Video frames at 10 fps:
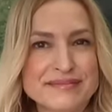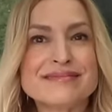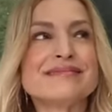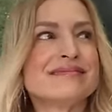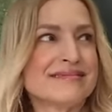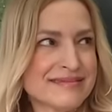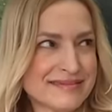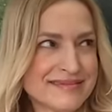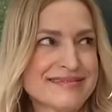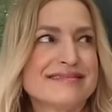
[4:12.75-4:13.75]

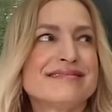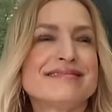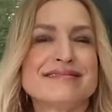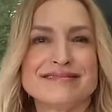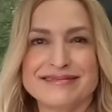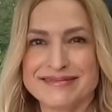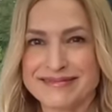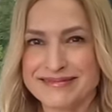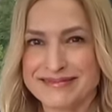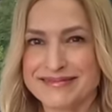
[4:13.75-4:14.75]

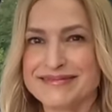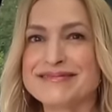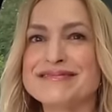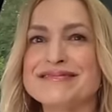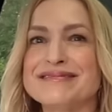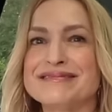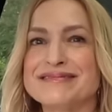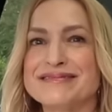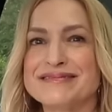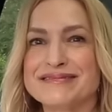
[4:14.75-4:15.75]

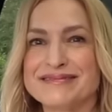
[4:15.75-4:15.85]
[no speech]